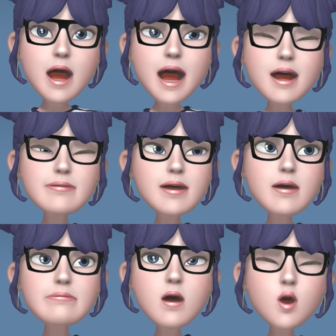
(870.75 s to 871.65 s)
and
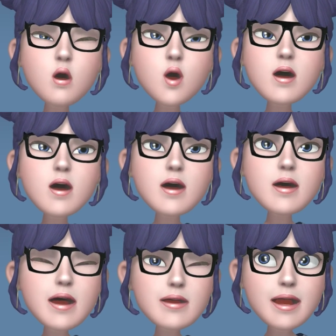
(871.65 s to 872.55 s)
become stronger
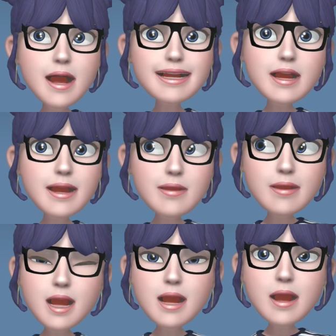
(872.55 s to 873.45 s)
despite the
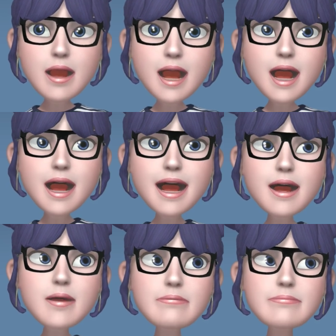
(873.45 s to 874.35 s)
situation that I
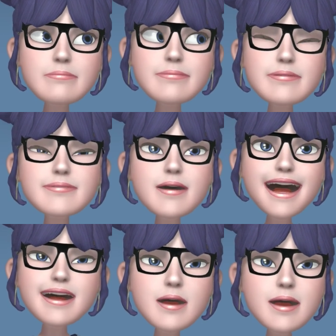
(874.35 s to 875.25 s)
am
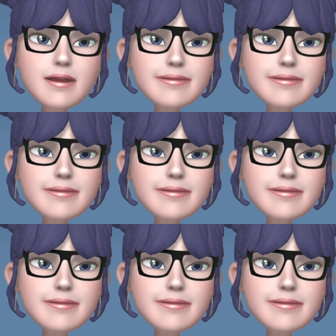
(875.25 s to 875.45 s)
faced in.